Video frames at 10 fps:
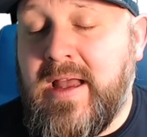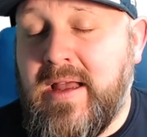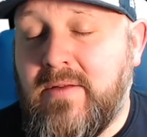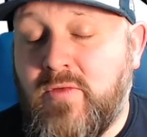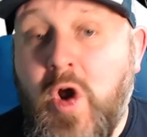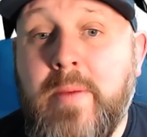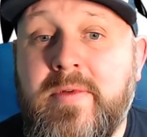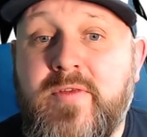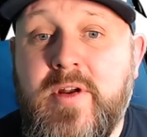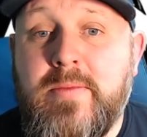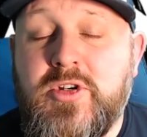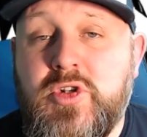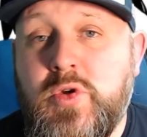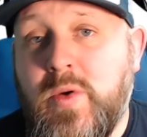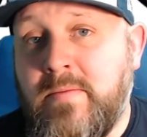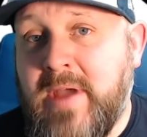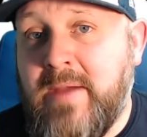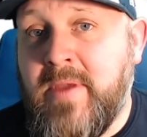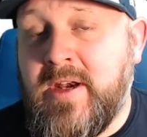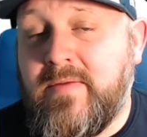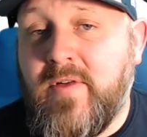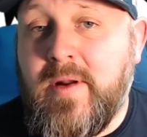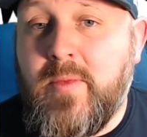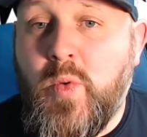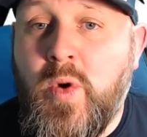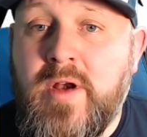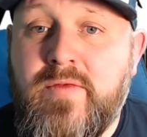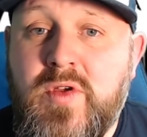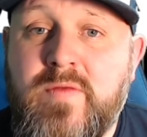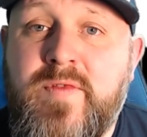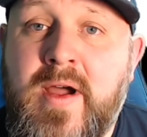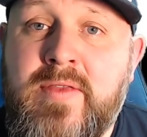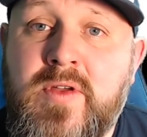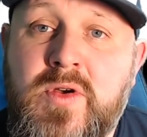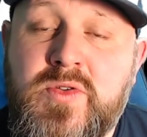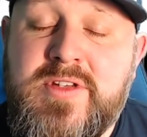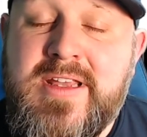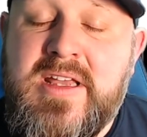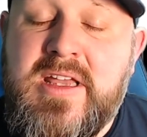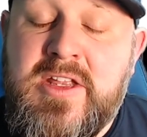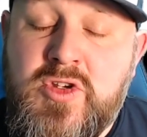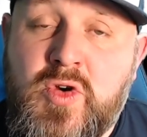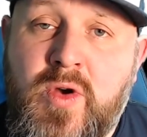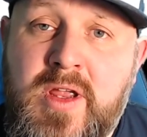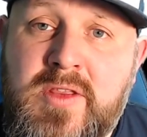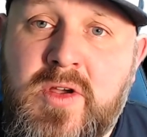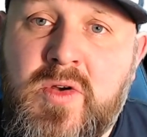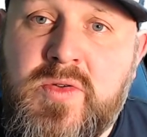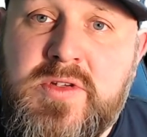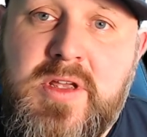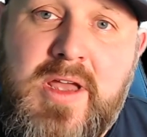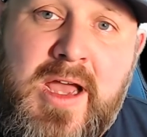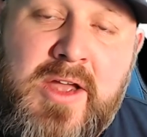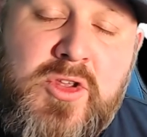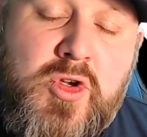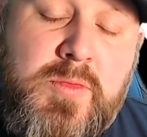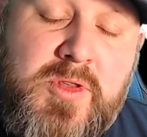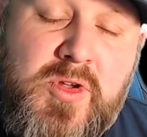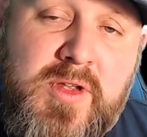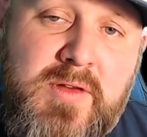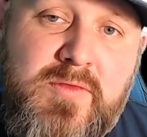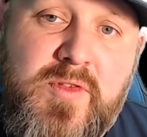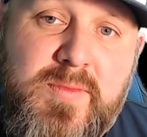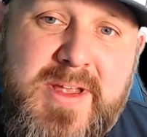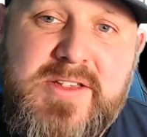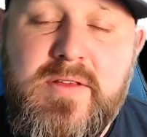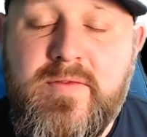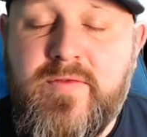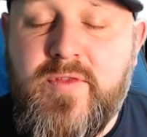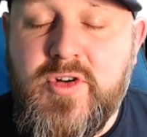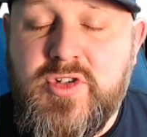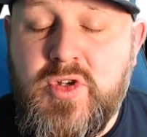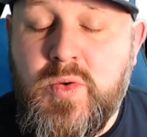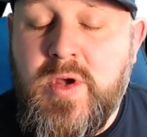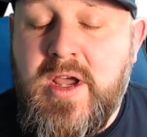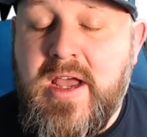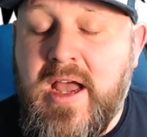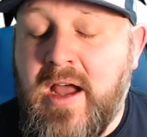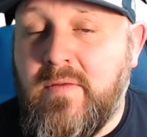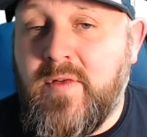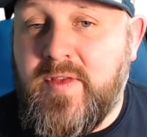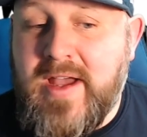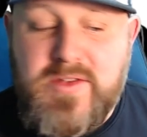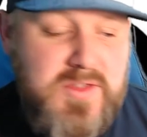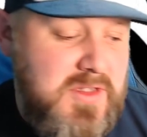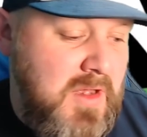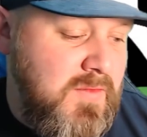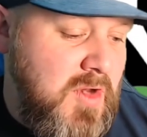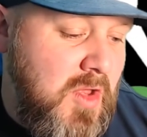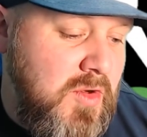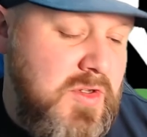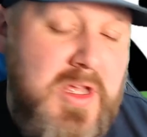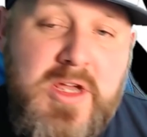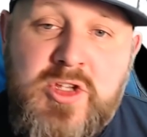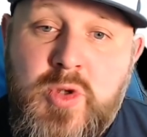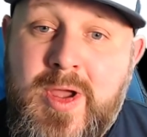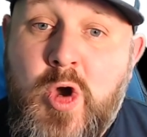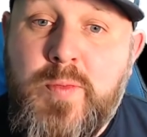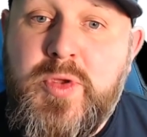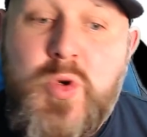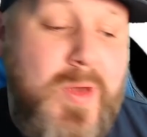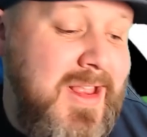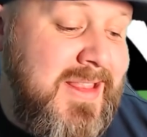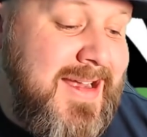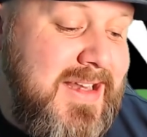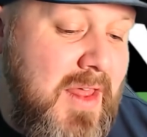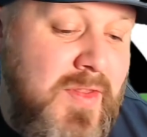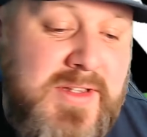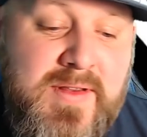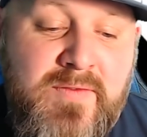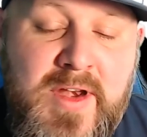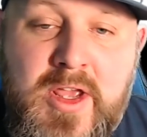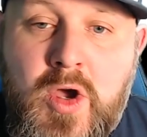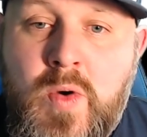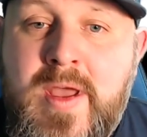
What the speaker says: Robin for number 2, and Batman for number 1. If you can find those and you grade those, you could be looking for the first 2 for thousands of dollars. So I hope you liked this video.